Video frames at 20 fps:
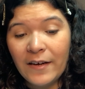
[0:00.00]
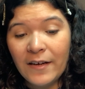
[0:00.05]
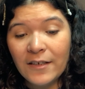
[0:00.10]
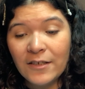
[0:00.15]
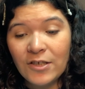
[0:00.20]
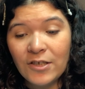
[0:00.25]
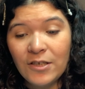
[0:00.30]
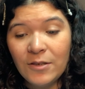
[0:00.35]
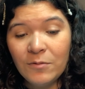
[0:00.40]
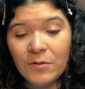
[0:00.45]

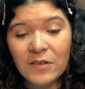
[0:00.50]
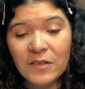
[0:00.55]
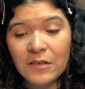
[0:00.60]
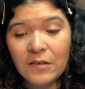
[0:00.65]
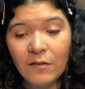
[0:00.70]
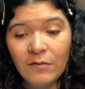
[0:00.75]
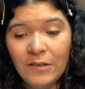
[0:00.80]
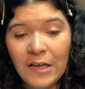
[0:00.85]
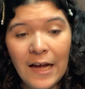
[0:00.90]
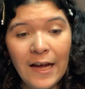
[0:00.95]
And she was
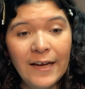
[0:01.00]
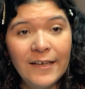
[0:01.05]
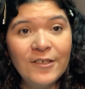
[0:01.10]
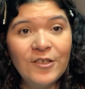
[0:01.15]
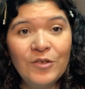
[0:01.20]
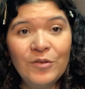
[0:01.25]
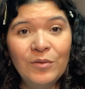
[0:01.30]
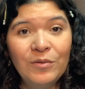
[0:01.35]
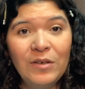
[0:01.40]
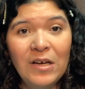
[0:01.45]
so nice,
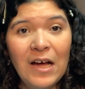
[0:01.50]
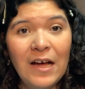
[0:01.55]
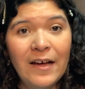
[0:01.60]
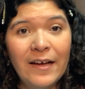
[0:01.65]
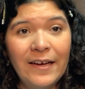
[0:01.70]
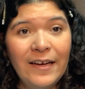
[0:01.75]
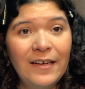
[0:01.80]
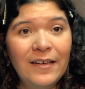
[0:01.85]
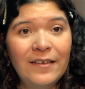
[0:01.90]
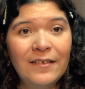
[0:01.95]
so
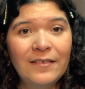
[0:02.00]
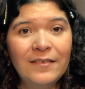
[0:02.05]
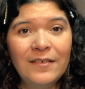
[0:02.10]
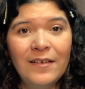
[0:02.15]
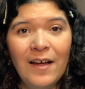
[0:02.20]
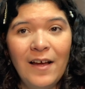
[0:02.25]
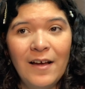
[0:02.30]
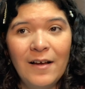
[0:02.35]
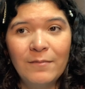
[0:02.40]
kind,